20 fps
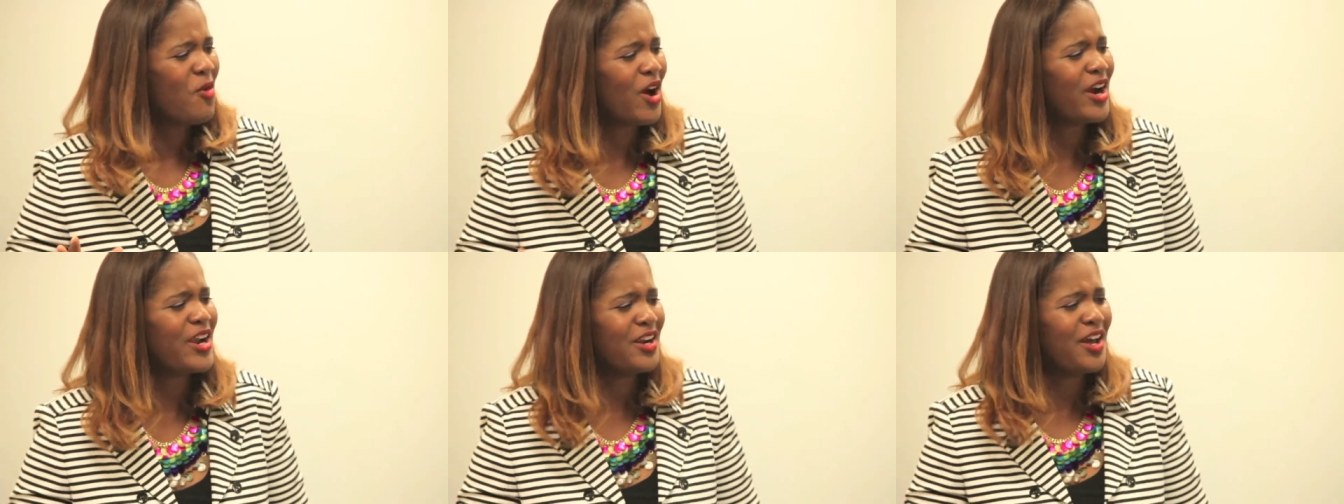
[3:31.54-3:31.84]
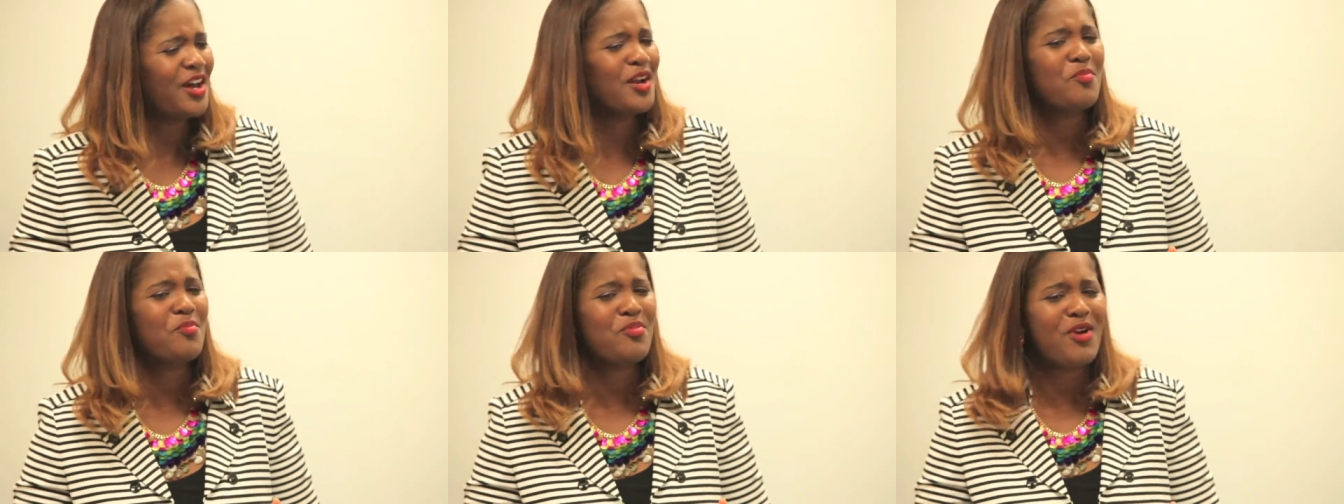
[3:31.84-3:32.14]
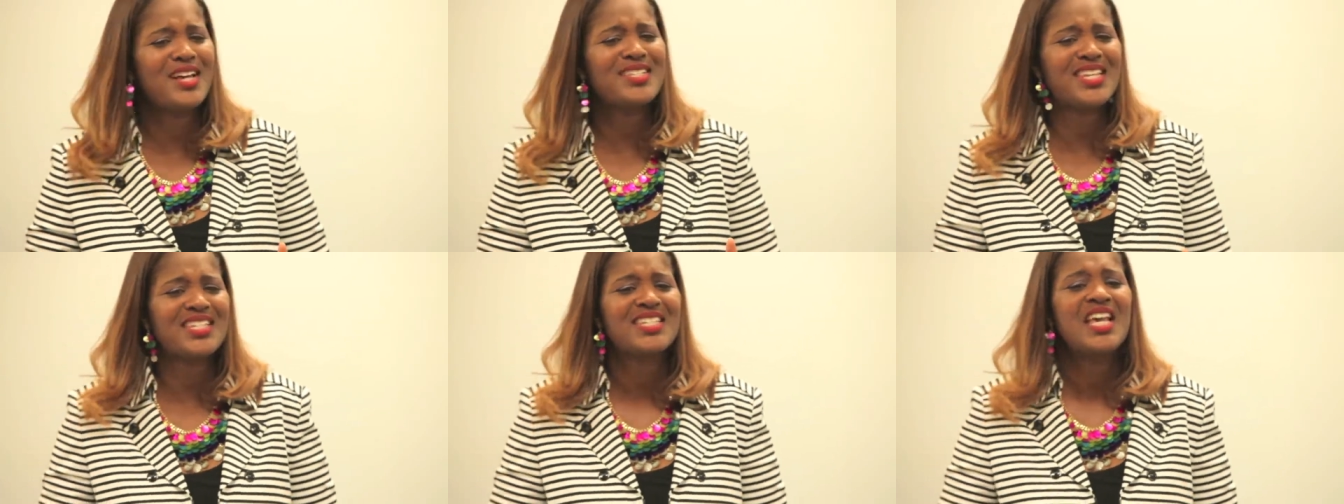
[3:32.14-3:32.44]
working on a
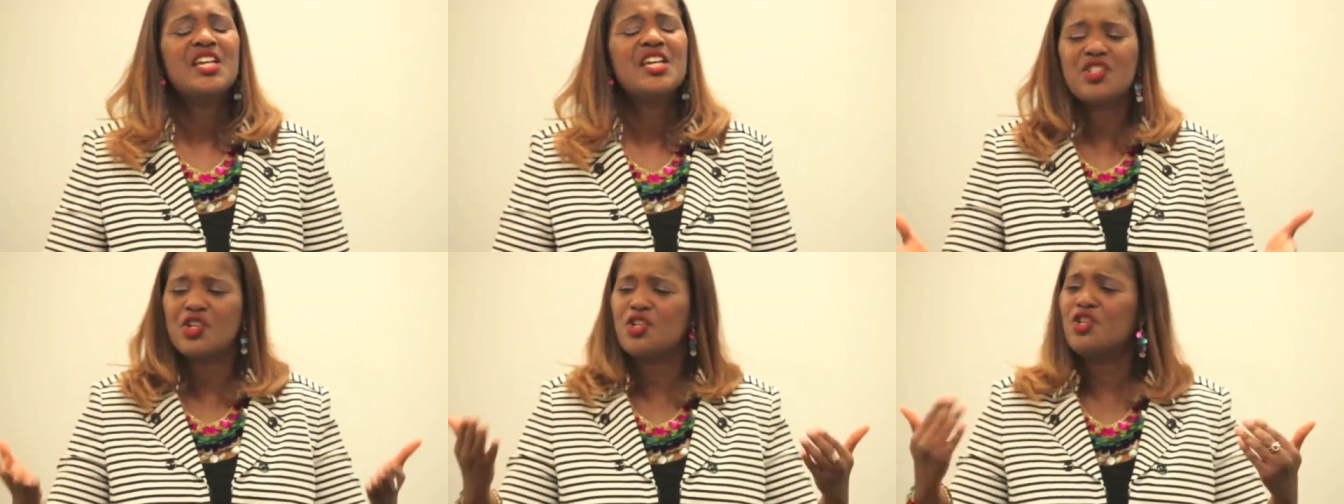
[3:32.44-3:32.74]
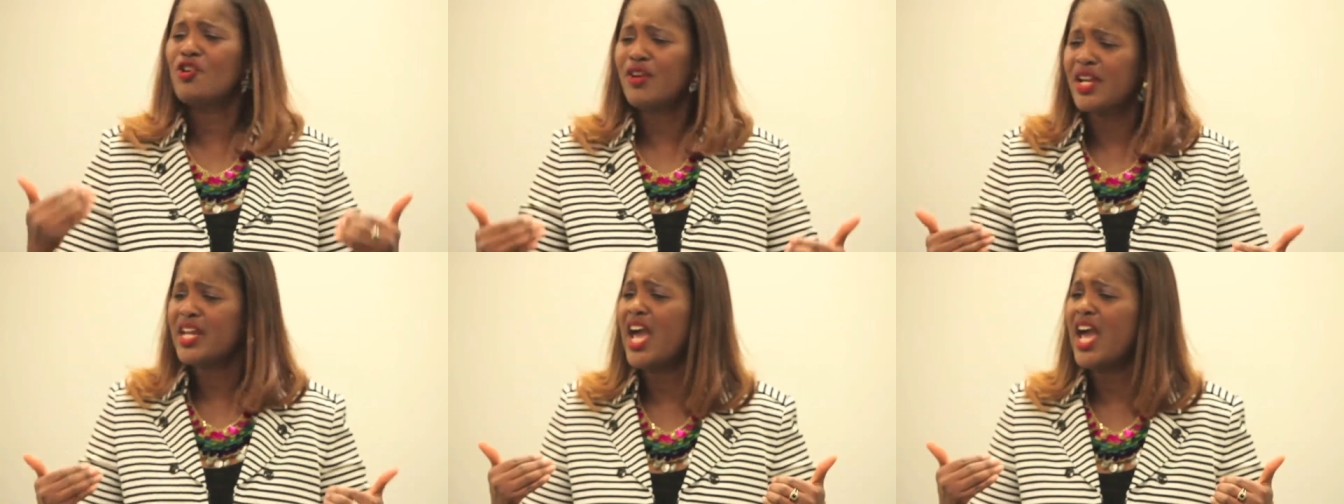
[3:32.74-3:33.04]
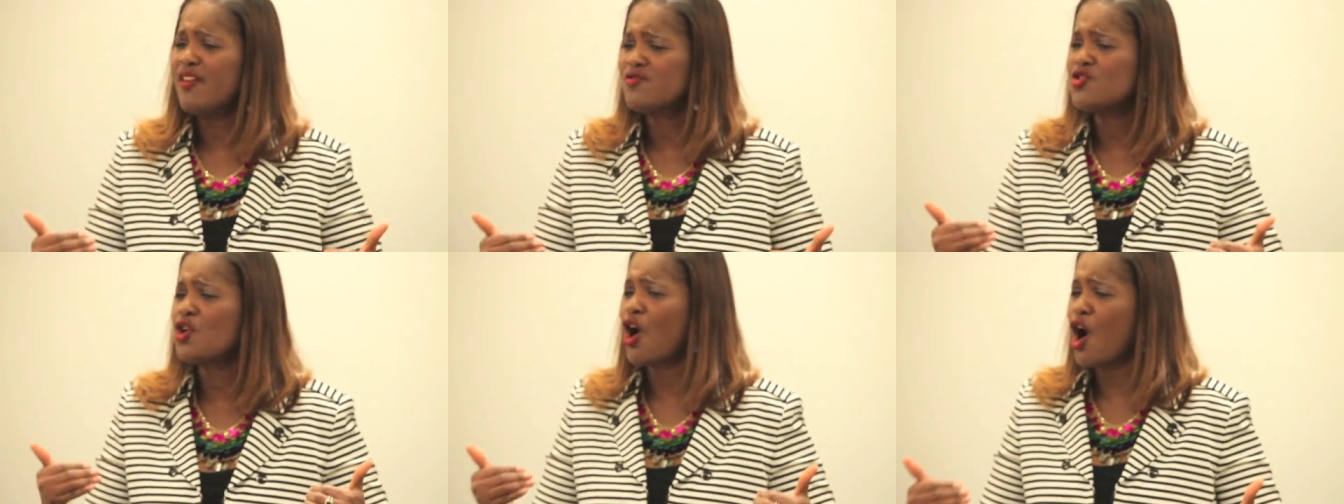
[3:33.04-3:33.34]
process. So you can
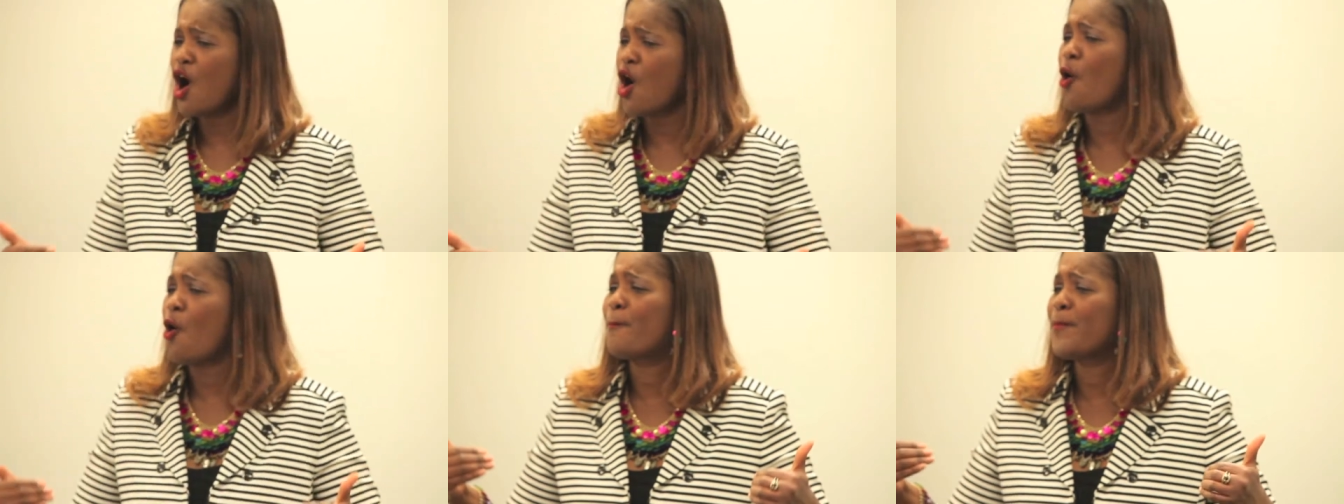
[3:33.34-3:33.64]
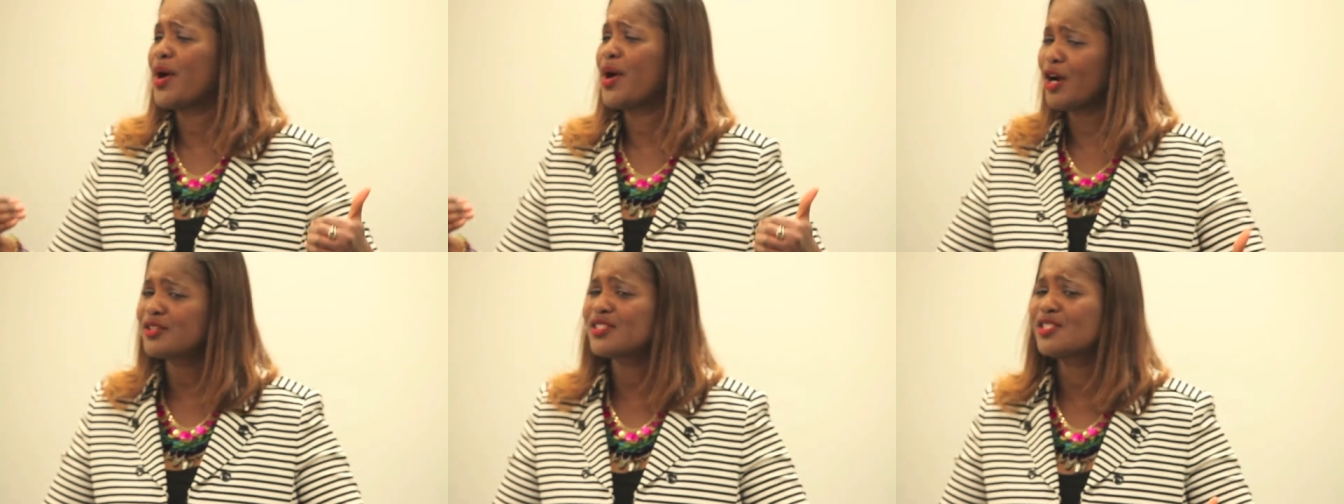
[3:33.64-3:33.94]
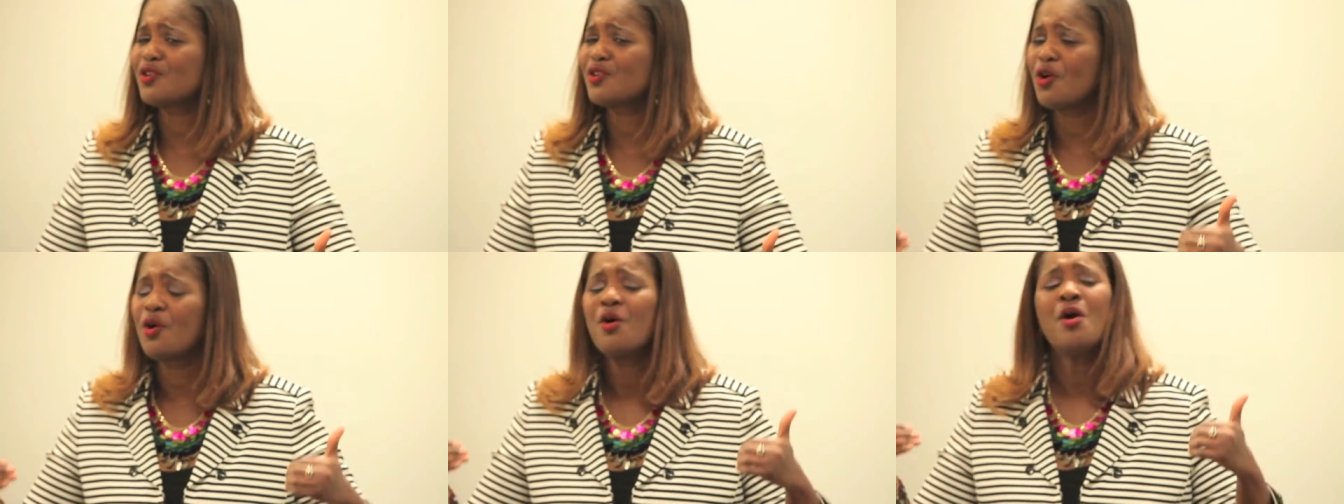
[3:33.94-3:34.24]
have your own
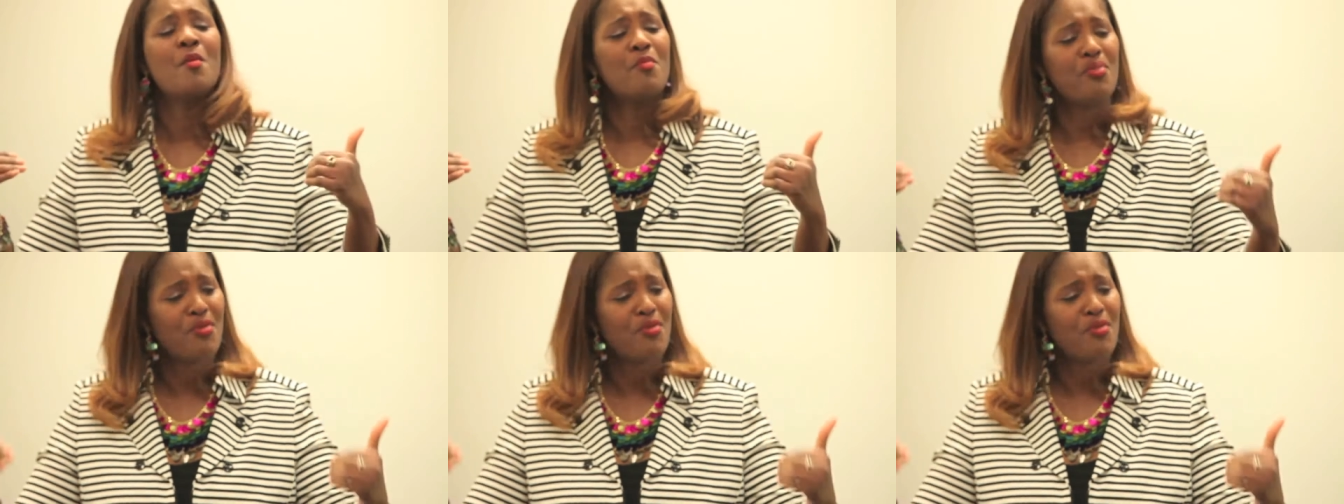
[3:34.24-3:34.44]
personal